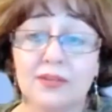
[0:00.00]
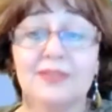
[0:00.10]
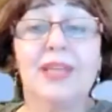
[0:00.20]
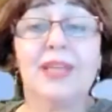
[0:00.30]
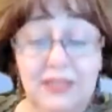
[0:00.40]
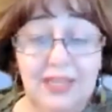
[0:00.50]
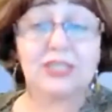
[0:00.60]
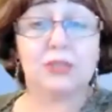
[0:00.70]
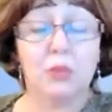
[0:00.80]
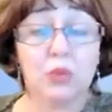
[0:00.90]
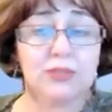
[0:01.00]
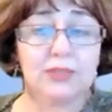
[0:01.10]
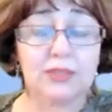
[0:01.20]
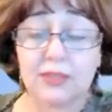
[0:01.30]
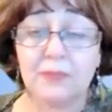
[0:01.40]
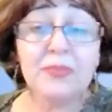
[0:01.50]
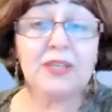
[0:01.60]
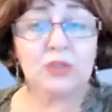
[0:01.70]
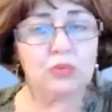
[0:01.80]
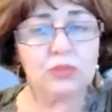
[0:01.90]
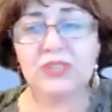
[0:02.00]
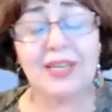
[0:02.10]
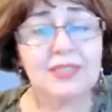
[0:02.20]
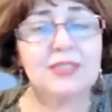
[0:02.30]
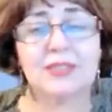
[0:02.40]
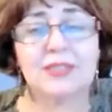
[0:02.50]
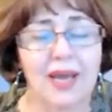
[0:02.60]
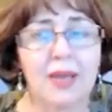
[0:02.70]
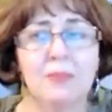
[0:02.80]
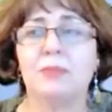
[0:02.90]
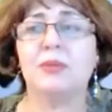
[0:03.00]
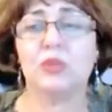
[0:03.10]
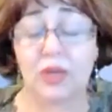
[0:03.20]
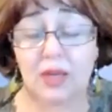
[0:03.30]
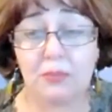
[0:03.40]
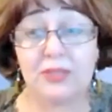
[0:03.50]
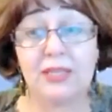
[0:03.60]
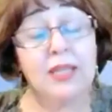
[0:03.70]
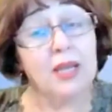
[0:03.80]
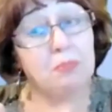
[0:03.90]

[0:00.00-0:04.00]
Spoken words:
like next small city. So take this time, to accommodate.